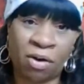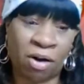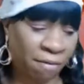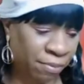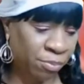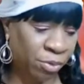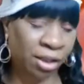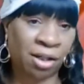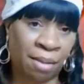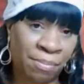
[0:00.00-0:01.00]
off from
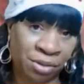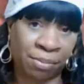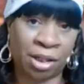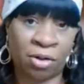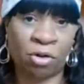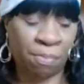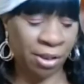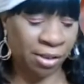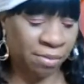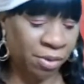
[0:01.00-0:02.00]
1 cup, so I'm going to
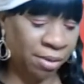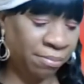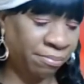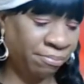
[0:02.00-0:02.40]
open this one.